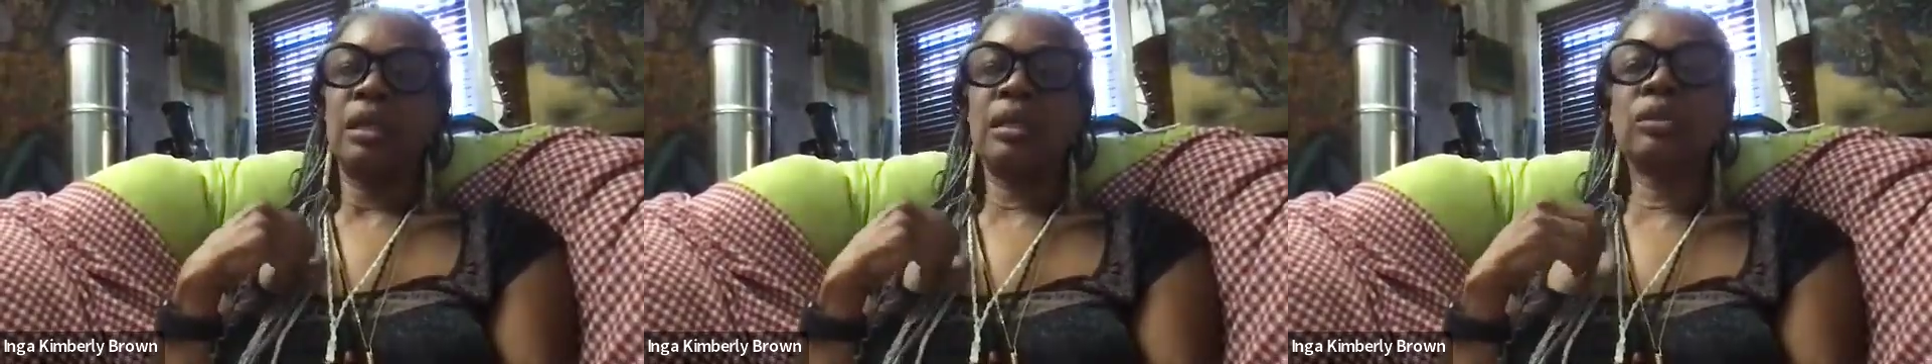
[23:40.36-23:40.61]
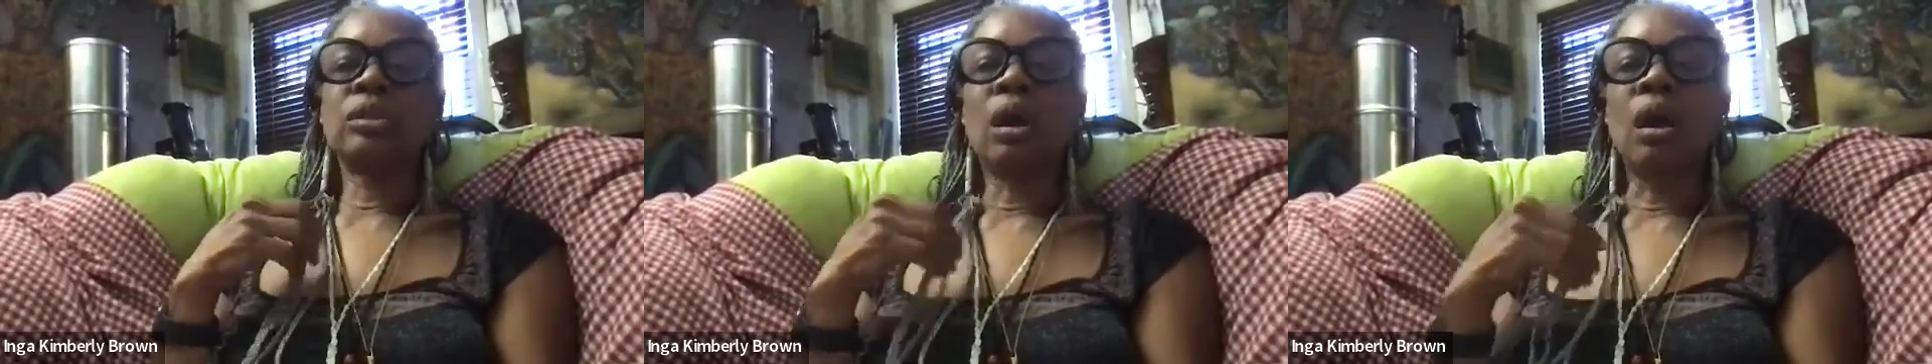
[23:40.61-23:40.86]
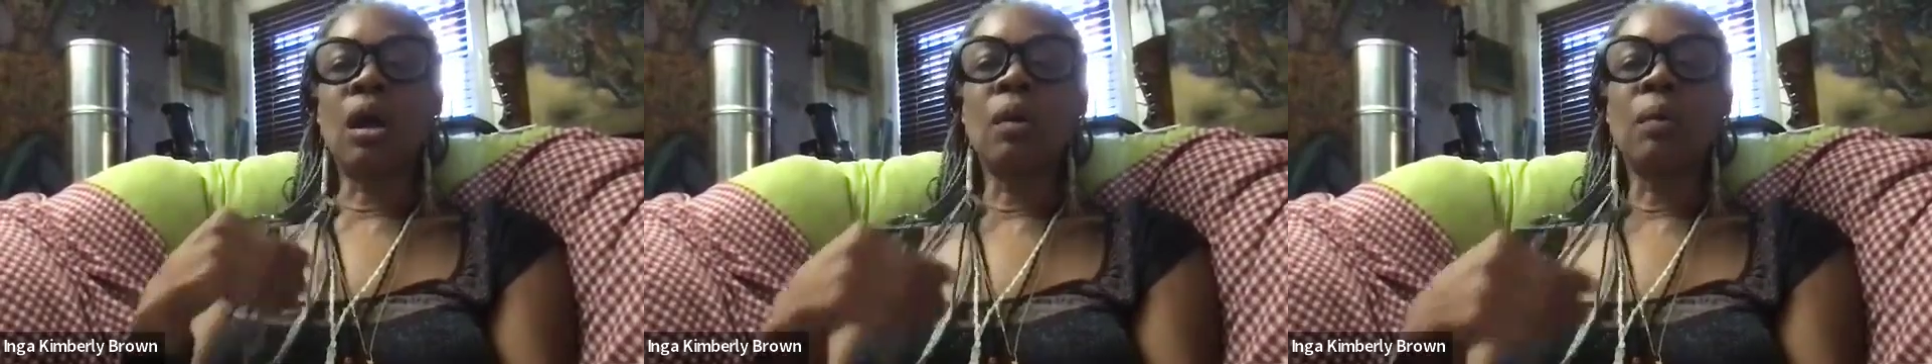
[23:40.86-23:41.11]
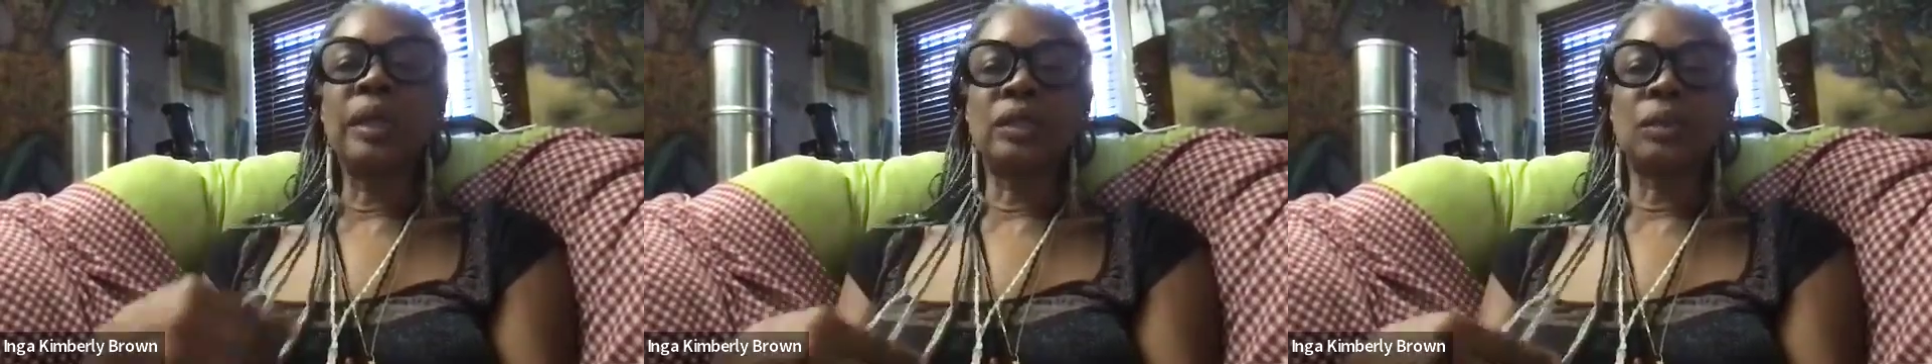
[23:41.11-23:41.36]
There's
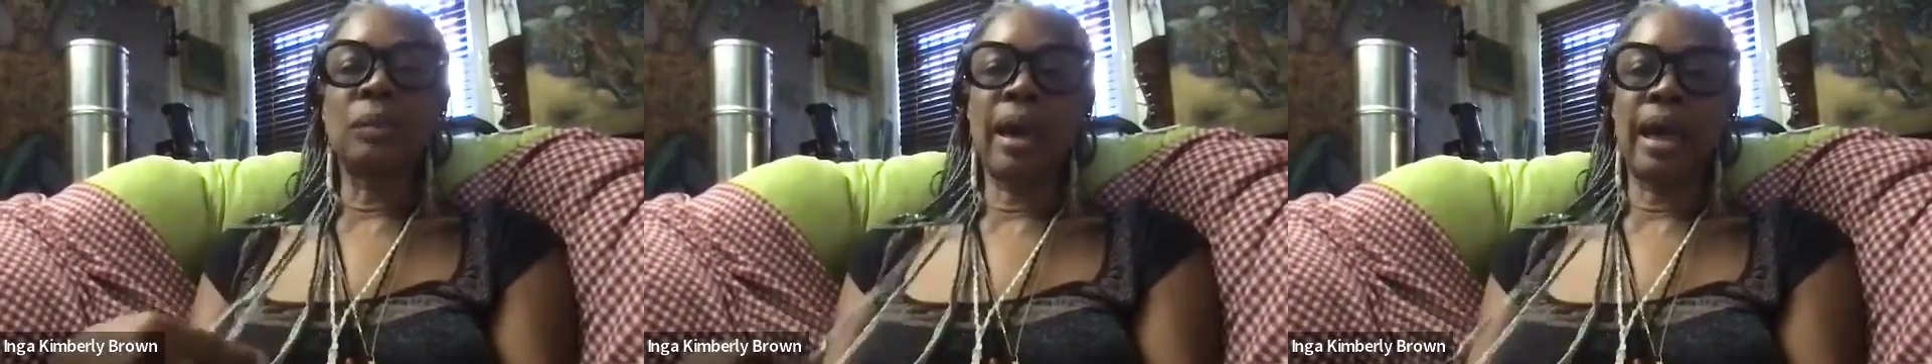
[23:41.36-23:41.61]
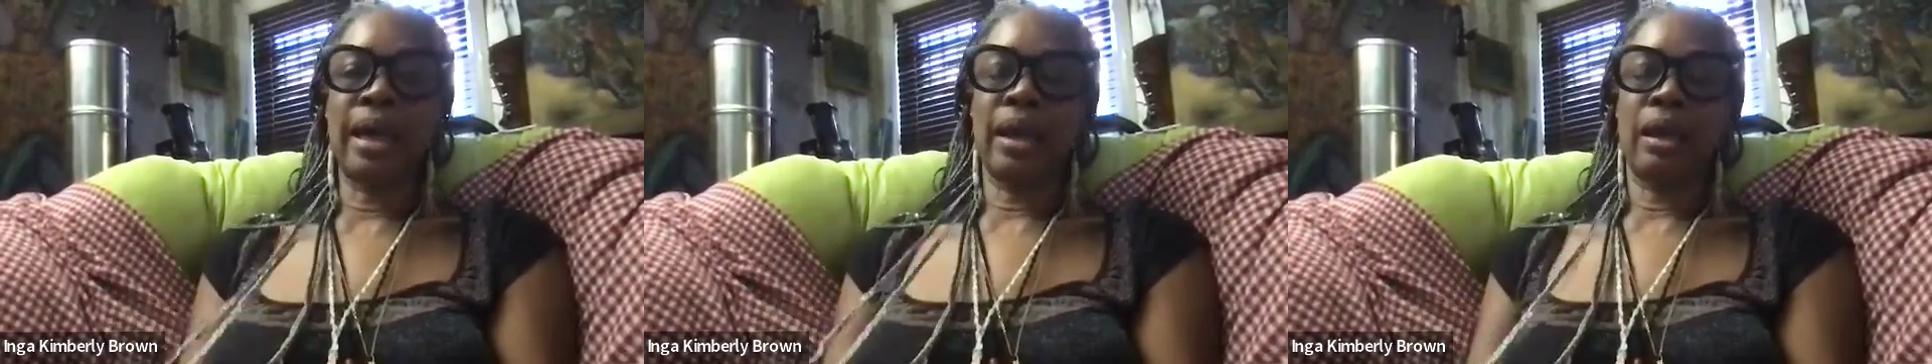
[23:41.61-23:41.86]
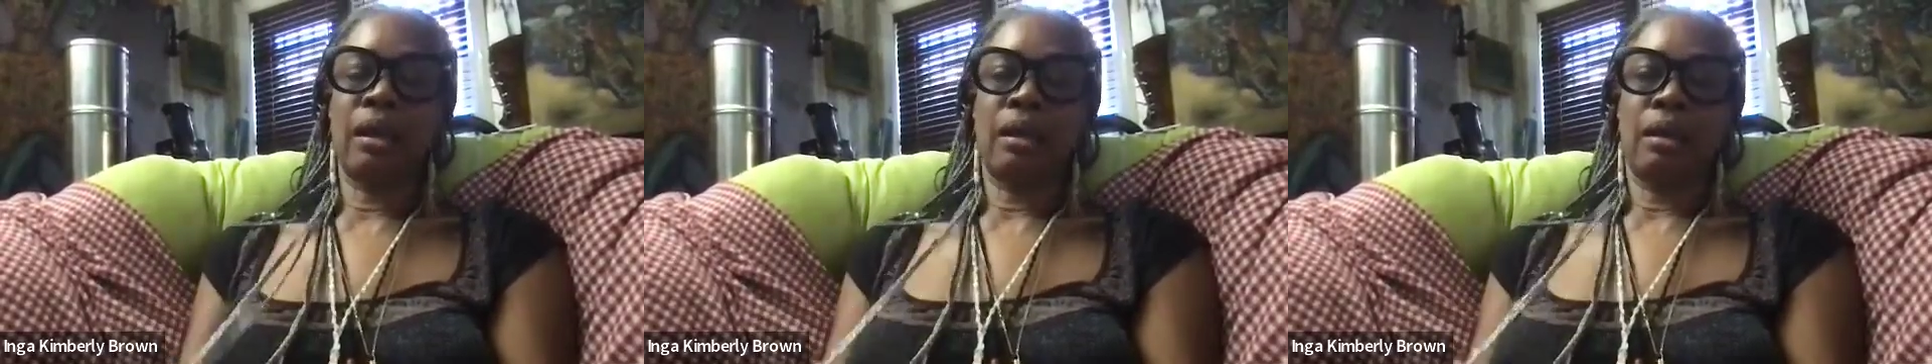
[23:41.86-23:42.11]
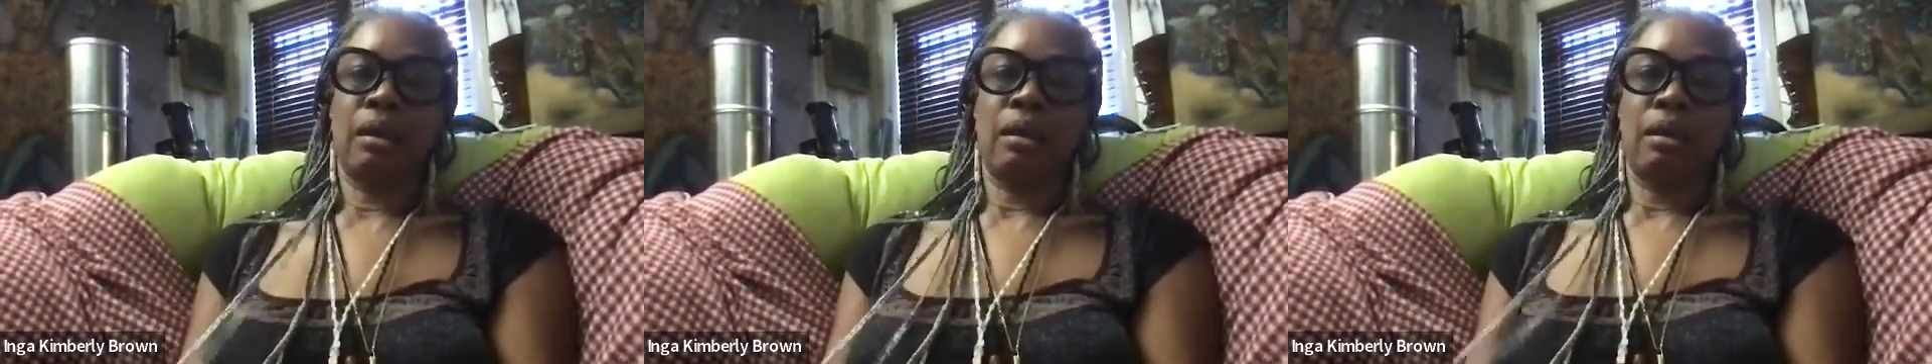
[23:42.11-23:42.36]
always a way.
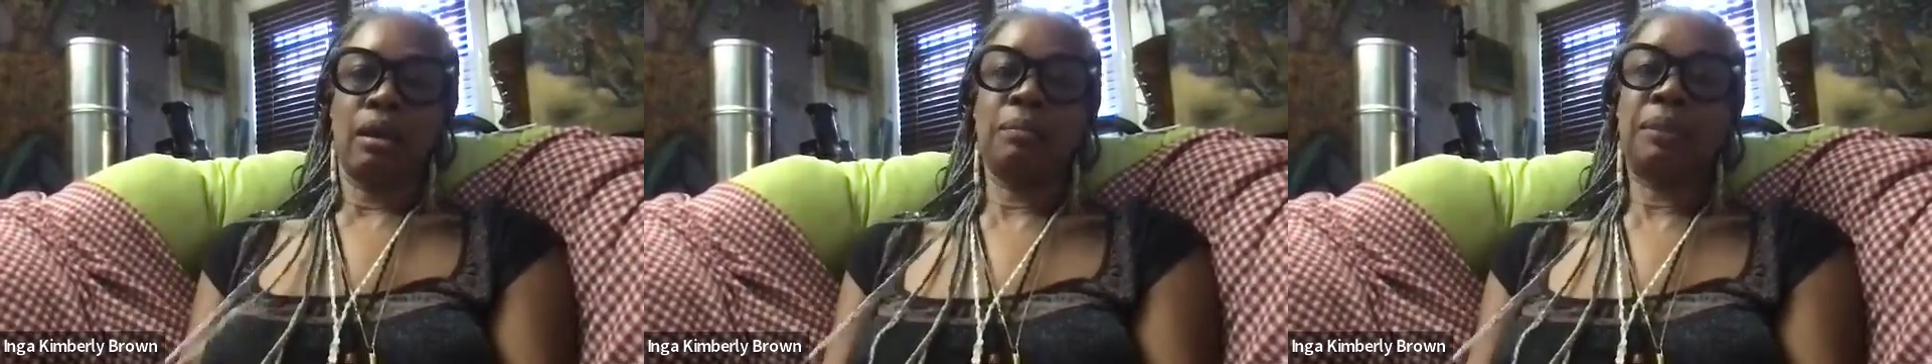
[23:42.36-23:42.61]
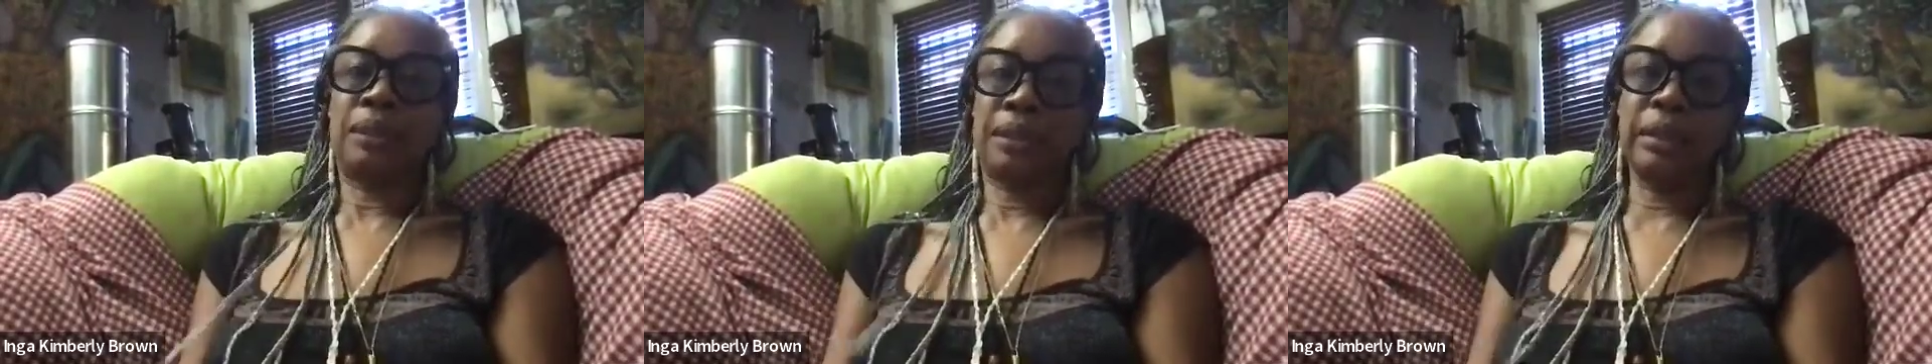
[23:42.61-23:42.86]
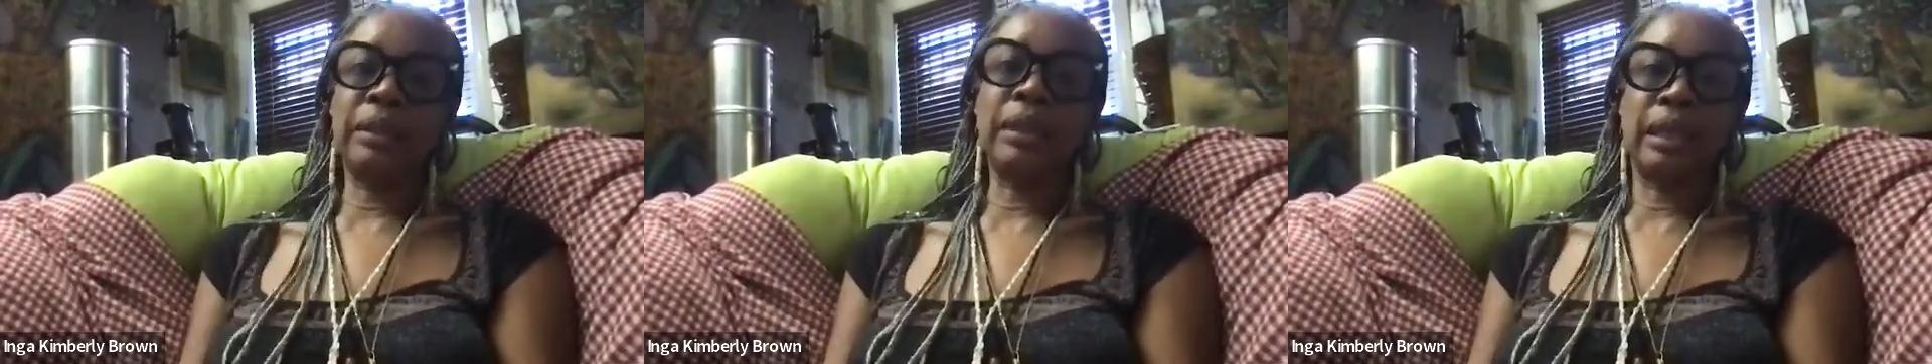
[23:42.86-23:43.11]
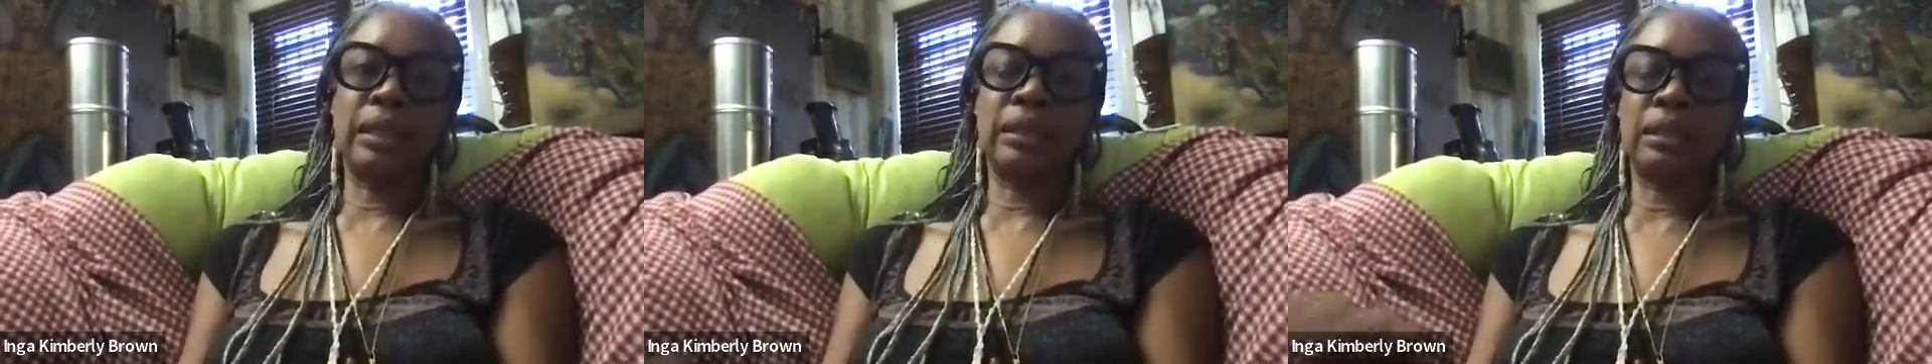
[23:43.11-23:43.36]
I'm
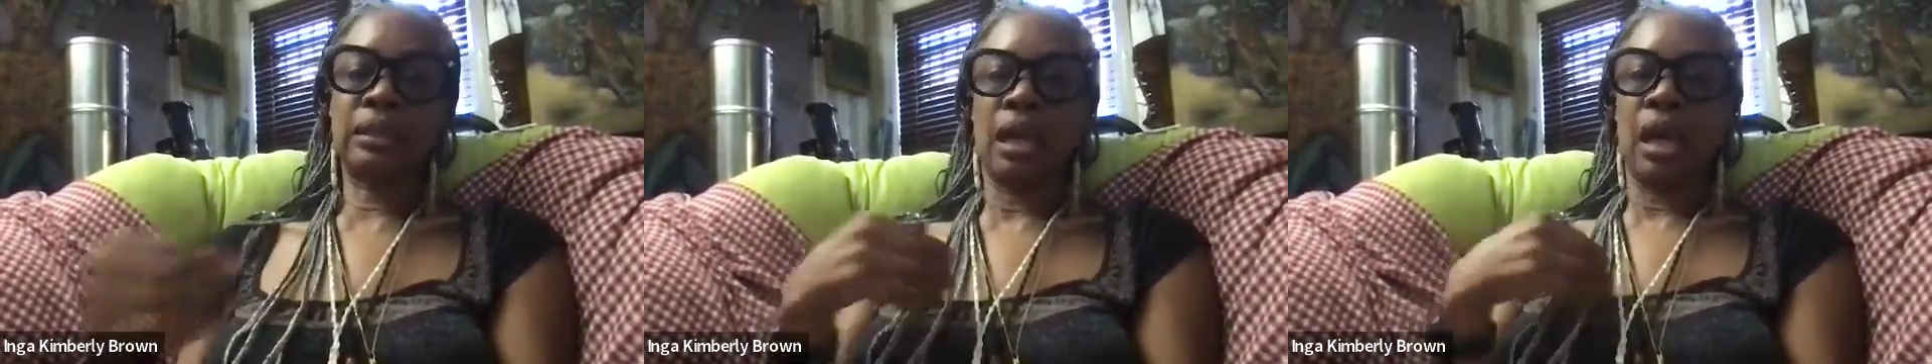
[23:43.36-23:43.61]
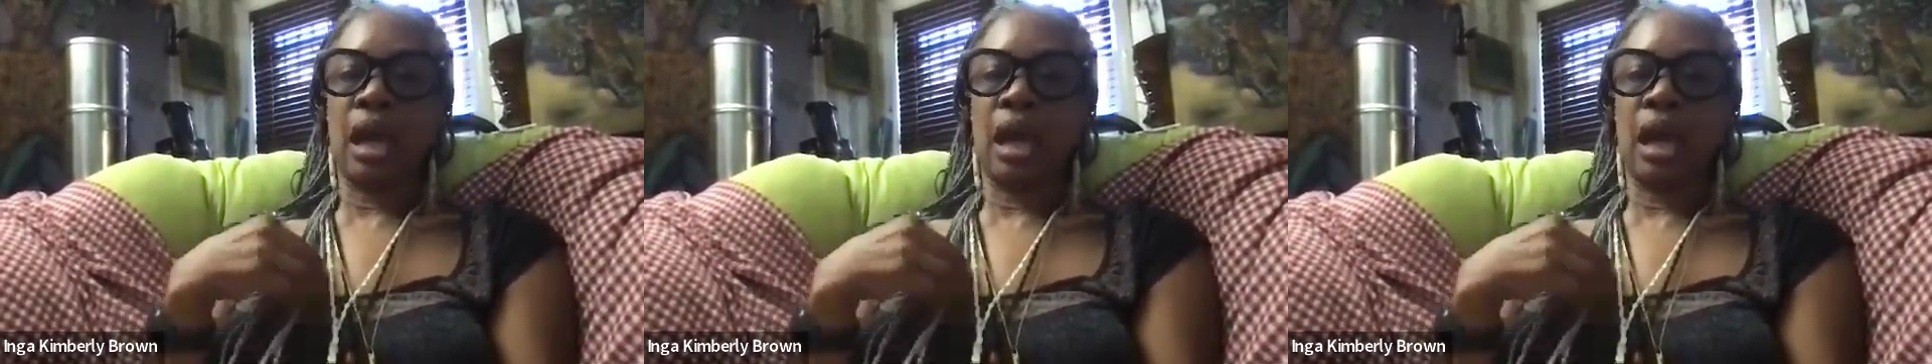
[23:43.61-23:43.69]
serious.